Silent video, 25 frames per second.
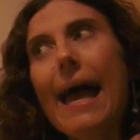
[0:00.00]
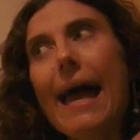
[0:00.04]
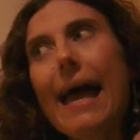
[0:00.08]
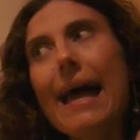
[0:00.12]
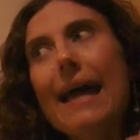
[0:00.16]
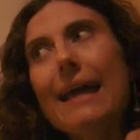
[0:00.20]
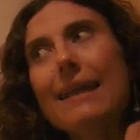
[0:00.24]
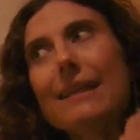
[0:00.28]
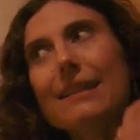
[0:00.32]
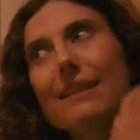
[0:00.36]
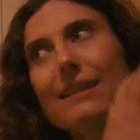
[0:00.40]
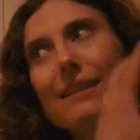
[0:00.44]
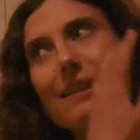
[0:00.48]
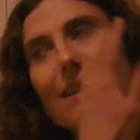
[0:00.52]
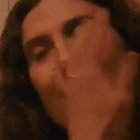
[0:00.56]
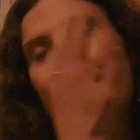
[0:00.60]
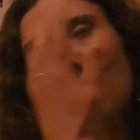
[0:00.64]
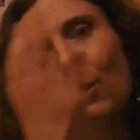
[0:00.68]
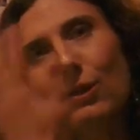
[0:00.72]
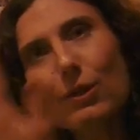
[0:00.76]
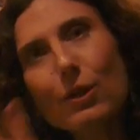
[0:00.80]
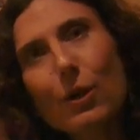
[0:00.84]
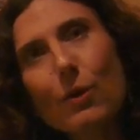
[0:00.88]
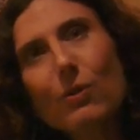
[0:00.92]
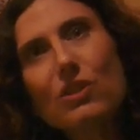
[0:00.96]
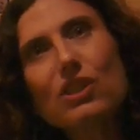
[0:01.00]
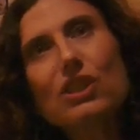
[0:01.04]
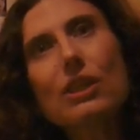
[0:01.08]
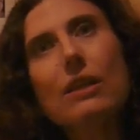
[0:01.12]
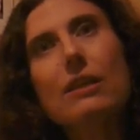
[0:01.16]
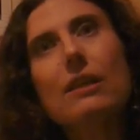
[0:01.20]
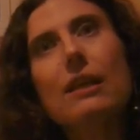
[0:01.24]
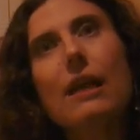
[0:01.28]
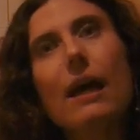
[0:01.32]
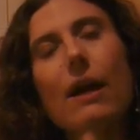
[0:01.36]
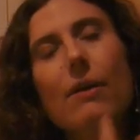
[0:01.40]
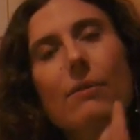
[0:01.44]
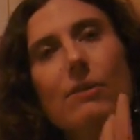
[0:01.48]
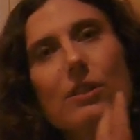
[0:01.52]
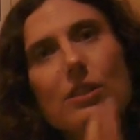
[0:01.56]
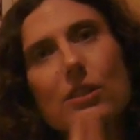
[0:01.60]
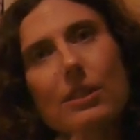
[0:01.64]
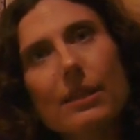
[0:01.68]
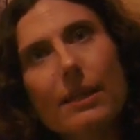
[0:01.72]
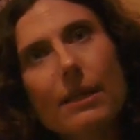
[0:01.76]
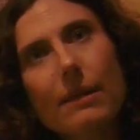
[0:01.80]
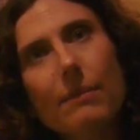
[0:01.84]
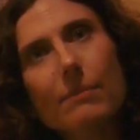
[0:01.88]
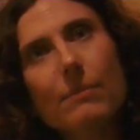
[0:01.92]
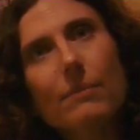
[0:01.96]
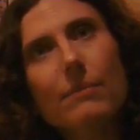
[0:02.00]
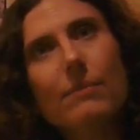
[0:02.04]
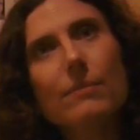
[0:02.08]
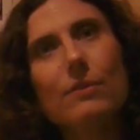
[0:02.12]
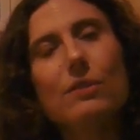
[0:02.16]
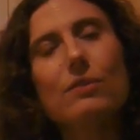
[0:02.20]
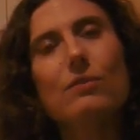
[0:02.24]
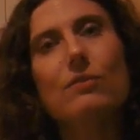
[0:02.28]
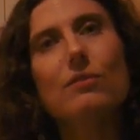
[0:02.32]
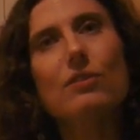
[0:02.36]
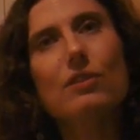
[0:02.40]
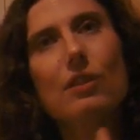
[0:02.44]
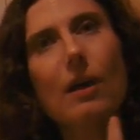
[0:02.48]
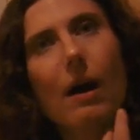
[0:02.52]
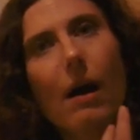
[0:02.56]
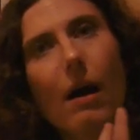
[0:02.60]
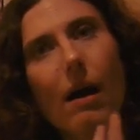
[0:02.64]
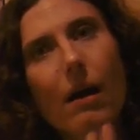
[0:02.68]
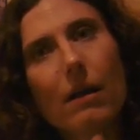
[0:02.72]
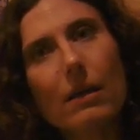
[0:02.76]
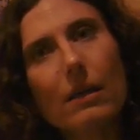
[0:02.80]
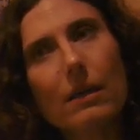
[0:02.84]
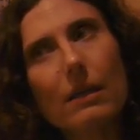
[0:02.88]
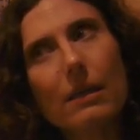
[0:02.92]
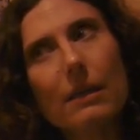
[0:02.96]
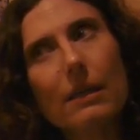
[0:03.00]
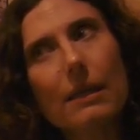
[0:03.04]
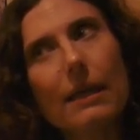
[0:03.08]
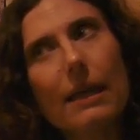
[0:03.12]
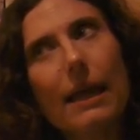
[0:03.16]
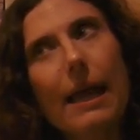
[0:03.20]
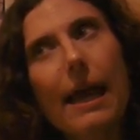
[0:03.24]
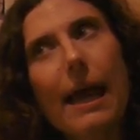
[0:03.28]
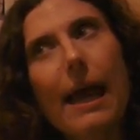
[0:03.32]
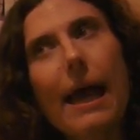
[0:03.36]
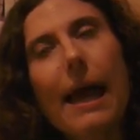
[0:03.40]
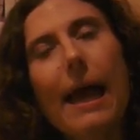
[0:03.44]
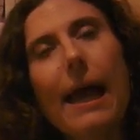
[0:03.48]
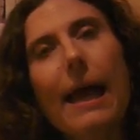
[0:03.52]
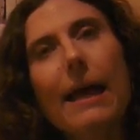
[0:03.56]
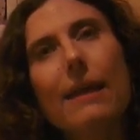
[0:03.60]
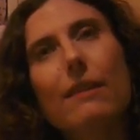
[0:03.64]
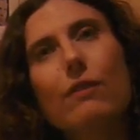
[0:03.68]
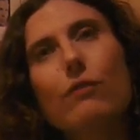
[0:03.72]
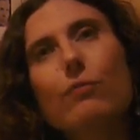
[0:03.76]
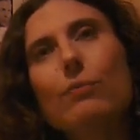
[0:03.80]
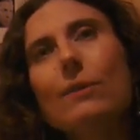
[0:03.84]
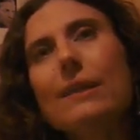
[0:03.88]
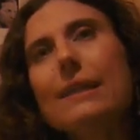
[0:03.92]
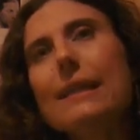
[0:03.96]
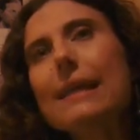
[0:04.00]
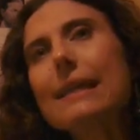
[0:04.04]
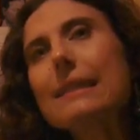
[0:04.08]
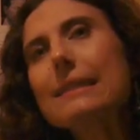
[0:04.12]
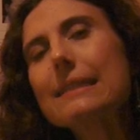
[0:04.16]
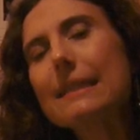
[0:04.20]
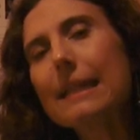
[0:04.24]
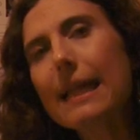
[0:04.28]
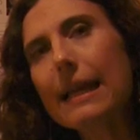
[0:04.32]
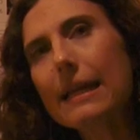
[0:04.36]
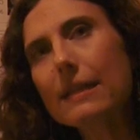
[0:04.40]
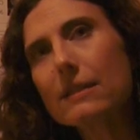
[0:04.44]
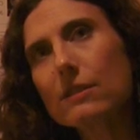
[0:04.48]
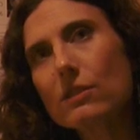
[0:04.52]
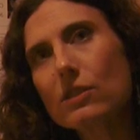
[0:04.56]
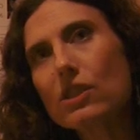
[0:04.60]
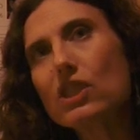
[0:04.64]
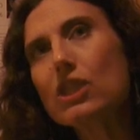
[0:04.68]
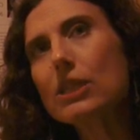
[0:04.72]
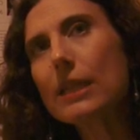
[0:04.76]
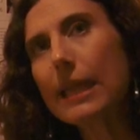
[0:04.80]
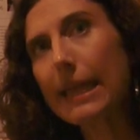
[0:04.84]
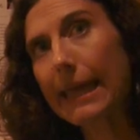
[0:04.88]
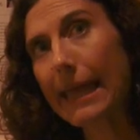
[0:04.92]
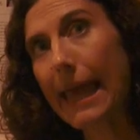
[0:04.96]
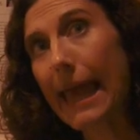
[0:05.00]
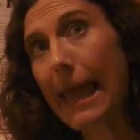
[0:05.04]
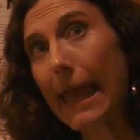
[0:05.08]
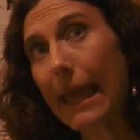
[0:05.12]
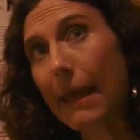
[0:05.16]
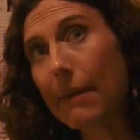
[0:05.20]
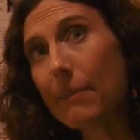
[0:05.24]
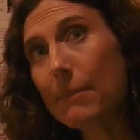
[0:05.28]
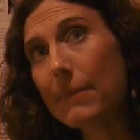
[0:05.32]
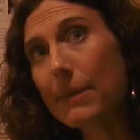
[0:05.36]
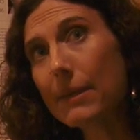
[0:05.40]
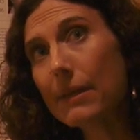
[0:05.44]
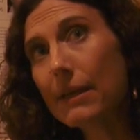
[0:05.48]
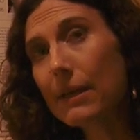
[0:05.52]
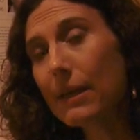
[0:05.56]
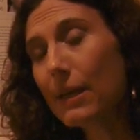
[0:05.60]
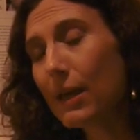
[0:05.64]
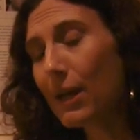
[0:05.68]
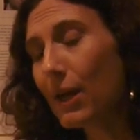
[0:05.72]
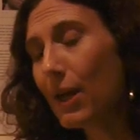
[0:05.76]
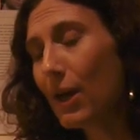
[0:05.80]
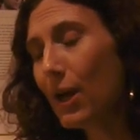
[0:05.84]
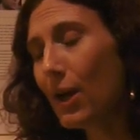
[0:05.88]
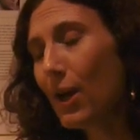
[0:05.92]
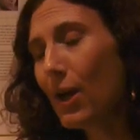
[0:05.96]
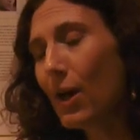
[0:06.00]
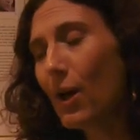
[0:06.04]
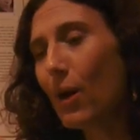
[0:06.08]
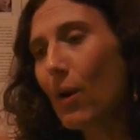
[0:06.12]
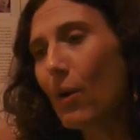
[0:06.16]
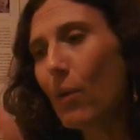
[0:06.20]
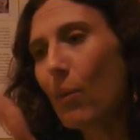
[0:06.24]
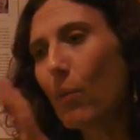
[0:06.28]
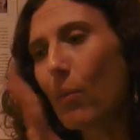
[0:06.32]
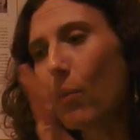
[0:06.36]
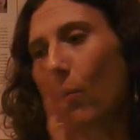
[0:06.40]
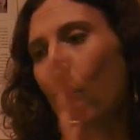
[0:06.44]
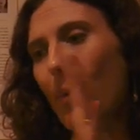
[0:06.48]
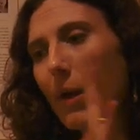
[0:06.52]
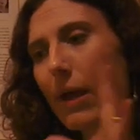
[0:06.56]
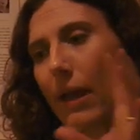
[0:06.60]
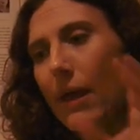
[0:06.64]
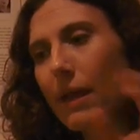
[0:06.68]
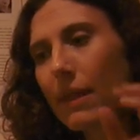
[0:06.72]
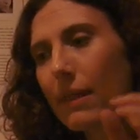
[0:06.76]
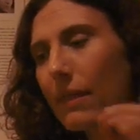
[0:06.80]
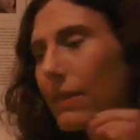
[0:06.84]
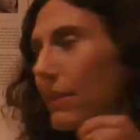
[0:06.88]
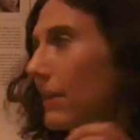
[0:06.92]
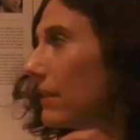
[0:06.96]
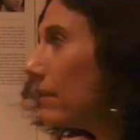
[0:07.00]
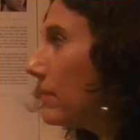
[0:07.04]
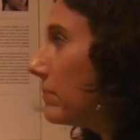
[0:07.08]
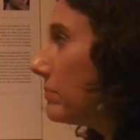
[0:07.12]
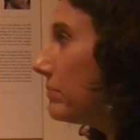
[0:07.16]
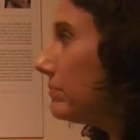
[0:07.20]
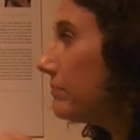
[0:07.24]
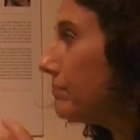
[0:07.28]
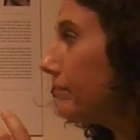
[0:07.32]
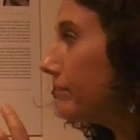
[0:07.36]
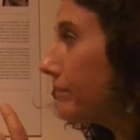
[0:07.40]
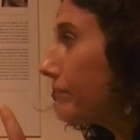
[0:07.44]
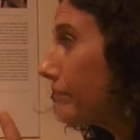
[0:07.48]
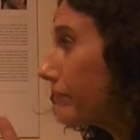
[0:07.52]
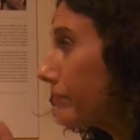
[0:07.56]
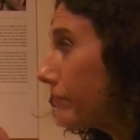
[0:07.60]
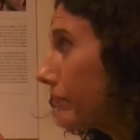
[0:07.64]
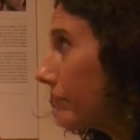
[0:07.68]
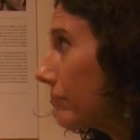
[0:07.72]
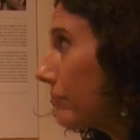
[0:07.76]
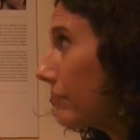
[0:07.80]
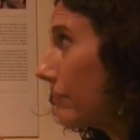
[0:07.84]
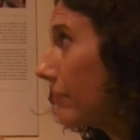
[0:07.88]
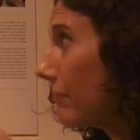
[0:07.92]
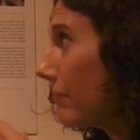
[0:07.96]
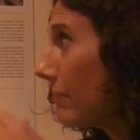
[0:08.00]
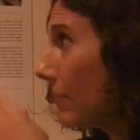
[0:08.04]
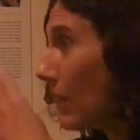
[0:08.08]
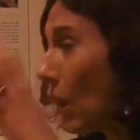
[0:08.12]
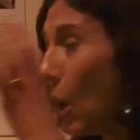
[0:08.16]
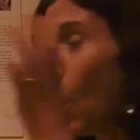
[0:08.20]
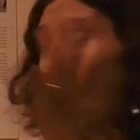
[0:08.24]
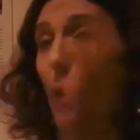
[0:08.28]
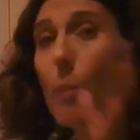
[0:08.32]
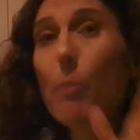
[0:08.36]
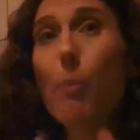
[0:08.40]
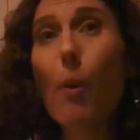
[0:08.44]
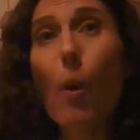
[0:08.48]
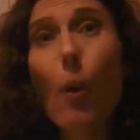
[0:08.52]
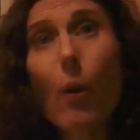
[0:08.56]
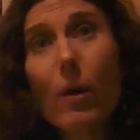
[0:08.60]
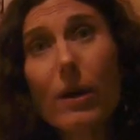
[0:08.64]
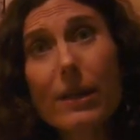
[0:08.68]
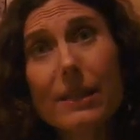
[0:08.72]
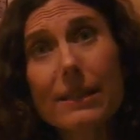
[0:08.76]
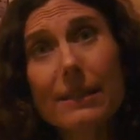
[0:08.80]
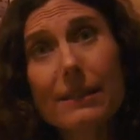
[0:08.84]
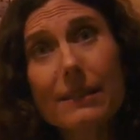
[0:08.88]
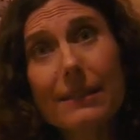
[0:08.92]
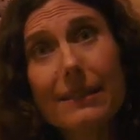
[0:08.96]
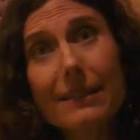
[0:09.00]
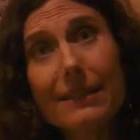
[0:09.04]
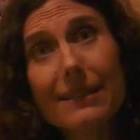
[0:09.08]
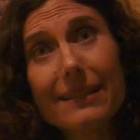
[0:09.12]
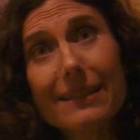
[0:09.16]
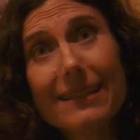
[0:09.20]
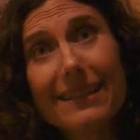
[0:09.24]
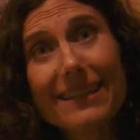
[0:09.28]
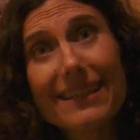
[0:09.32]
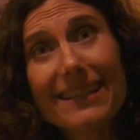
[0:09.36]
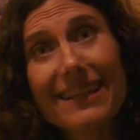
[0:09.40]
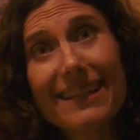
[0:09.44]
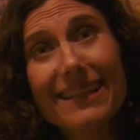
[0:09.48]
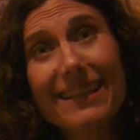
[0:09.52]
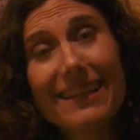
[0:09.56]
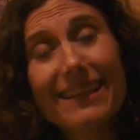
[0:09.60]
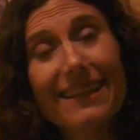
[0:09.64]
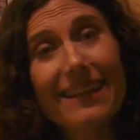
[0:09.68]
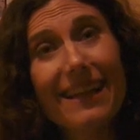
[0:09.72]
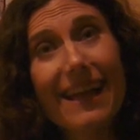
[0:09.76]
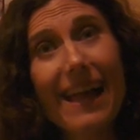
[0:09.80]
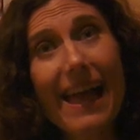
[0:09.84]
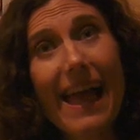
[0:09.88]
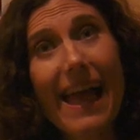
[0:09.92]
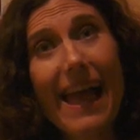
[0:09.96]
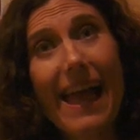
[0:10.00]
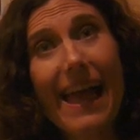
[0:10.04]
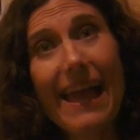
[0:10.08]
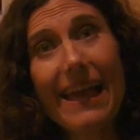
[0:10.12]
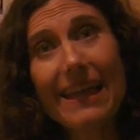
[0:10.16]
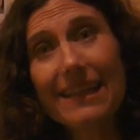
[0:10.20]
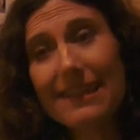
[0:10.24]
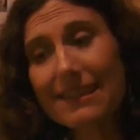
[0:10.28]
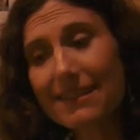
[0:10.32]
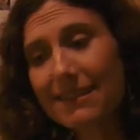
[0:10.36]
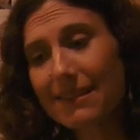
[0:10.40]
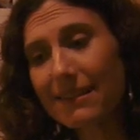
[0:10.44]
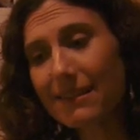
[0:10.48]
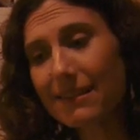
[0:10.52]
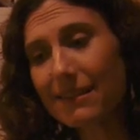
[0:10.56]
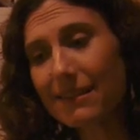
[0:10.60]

And, she encouraged him to talk. And 3 days later, she came with a board and